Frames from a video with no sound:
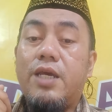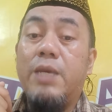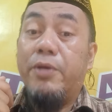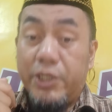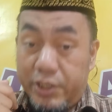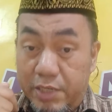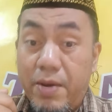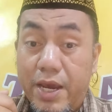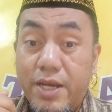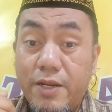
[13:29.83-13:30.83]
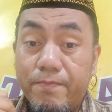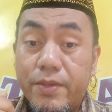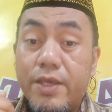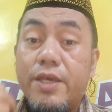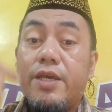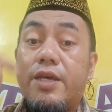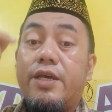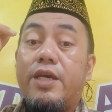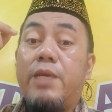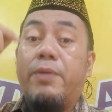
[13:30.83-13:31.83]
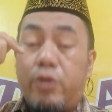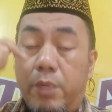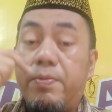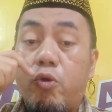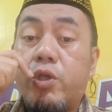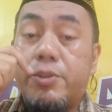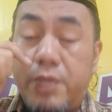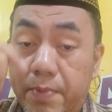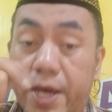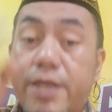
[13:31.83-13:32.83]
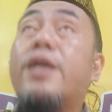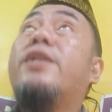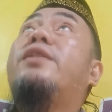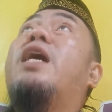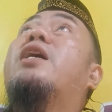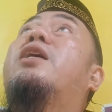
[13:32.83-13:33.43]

if it is divine, if it was divine, the